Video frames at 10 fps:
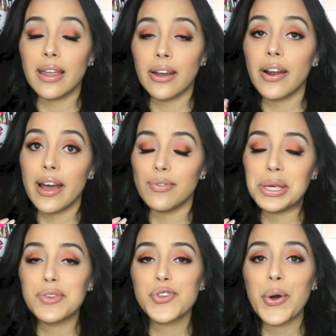they are
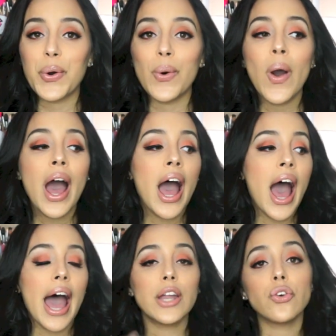heavy. So
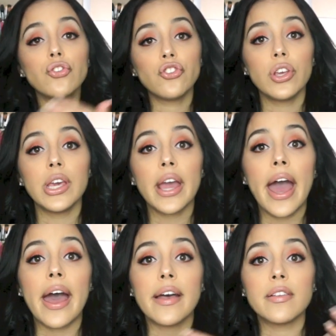I know she
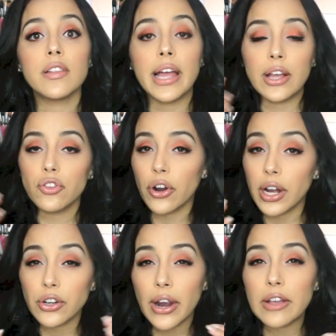has like
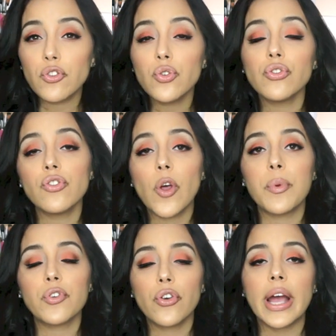dark under eyes too, and she's
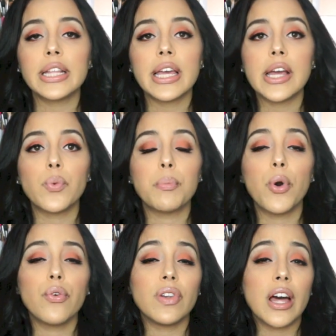always correcting. We
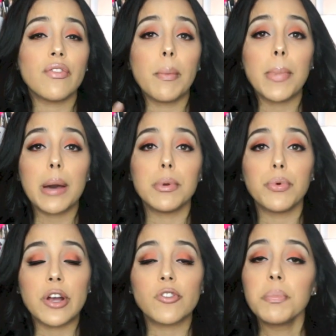both love Bobbi
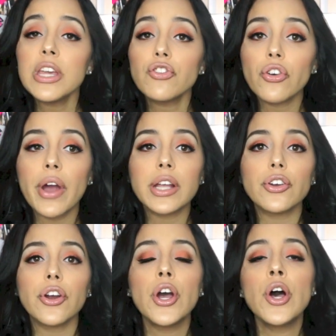Brown's peach
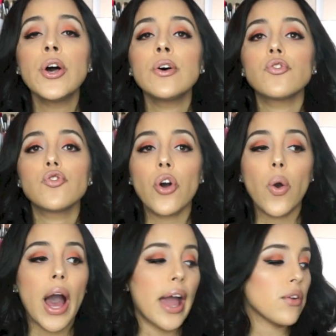corrector,
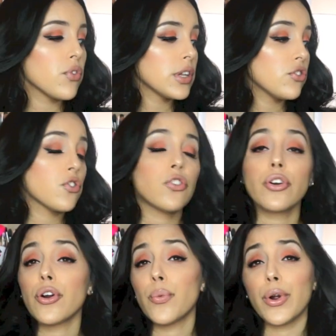so I really just
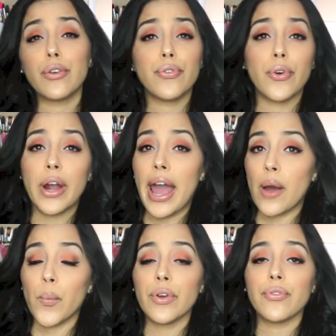took her word for it
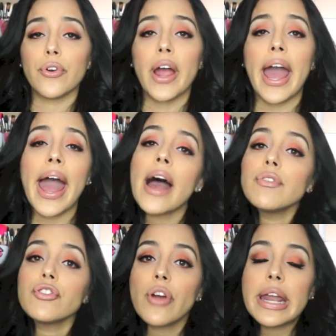and went for it. I
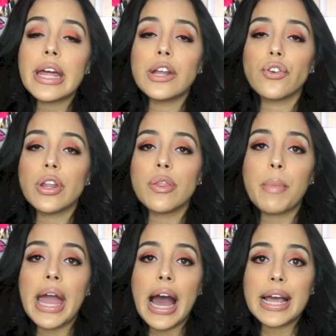haven't tried it underneath
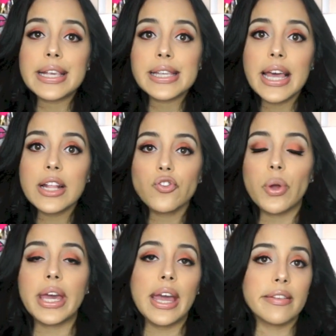my eyes yet,
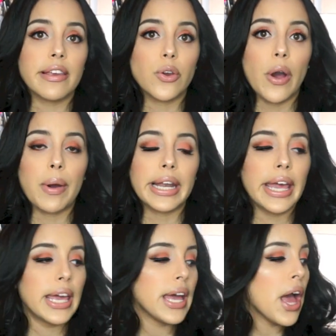so I can't tell you how I
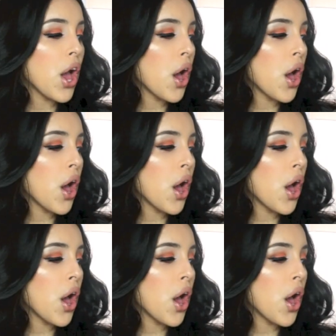like it,